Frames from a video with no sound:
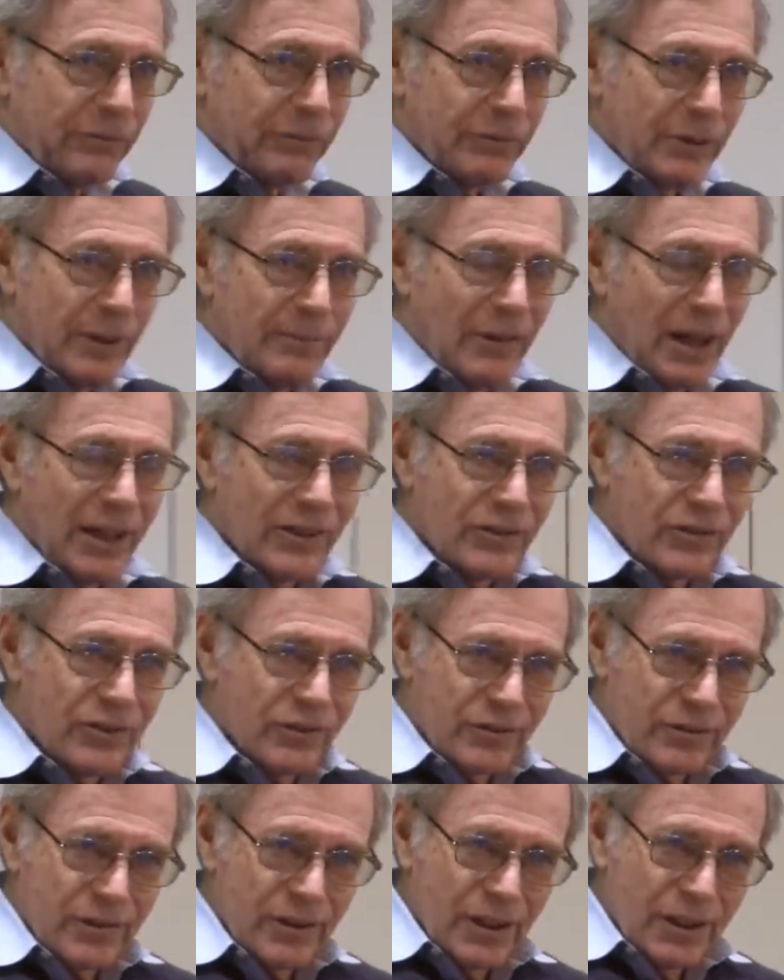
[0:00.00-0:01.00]

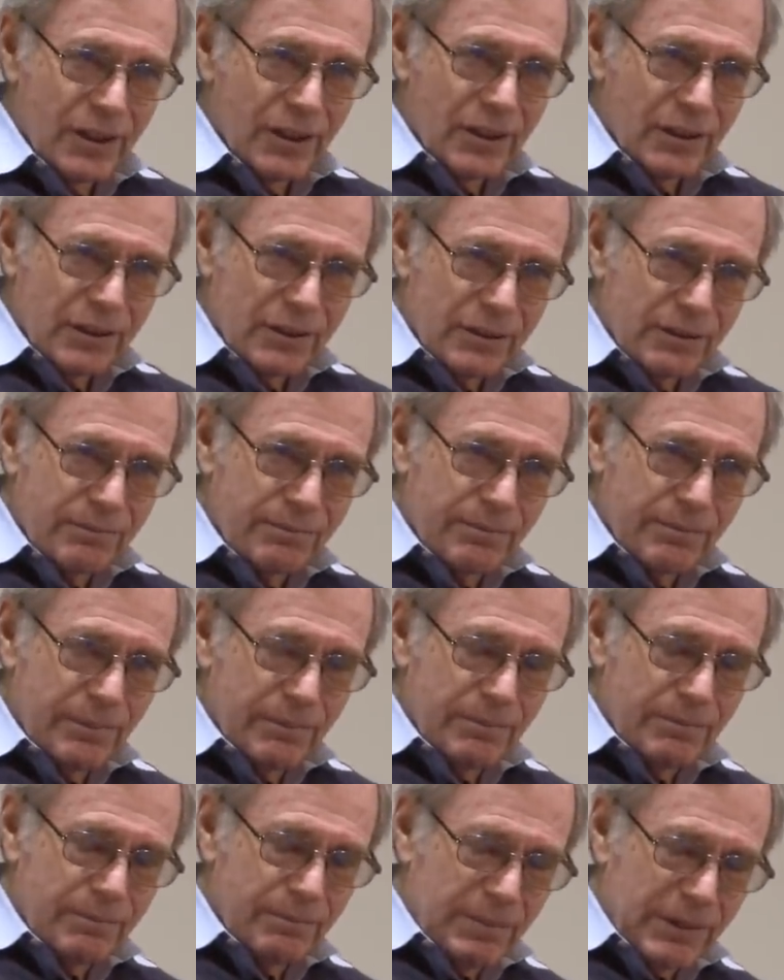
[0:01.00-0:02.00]
Fremont's
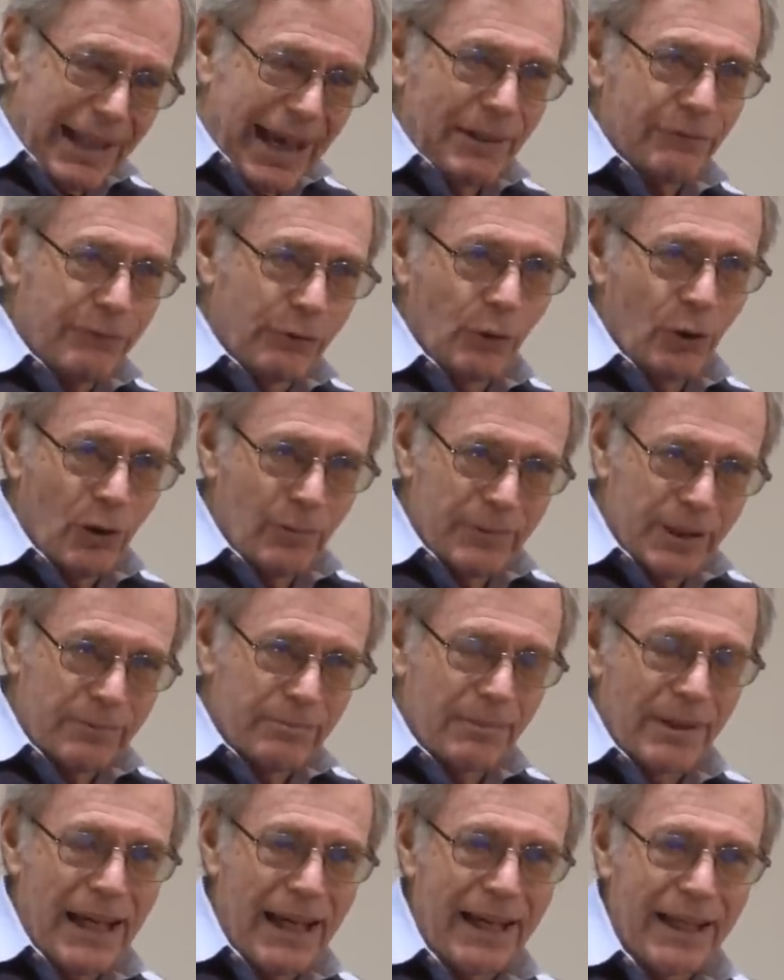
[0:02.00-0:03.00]
platform
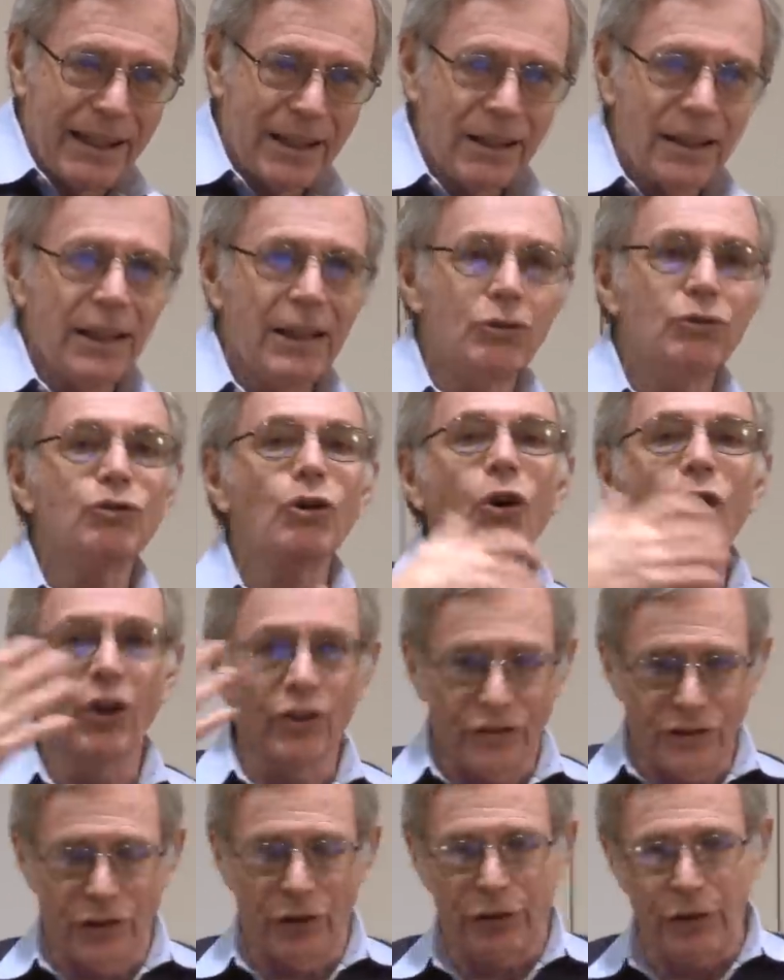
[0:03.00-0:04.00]
in May
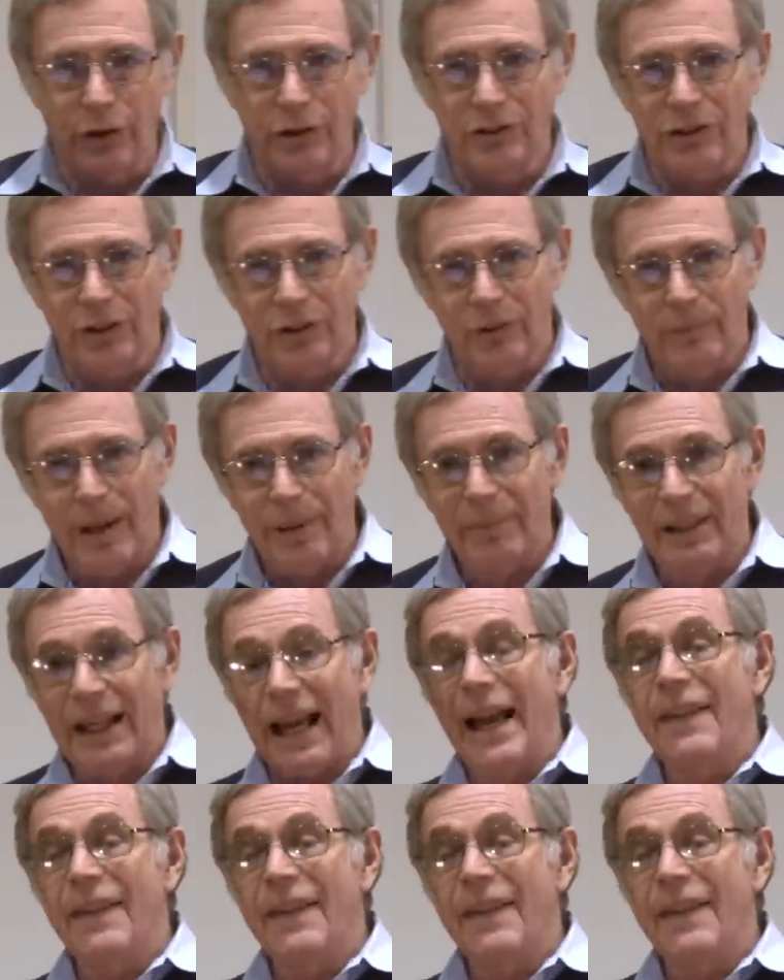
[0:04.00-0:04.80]
endorsed the 13th Amendment.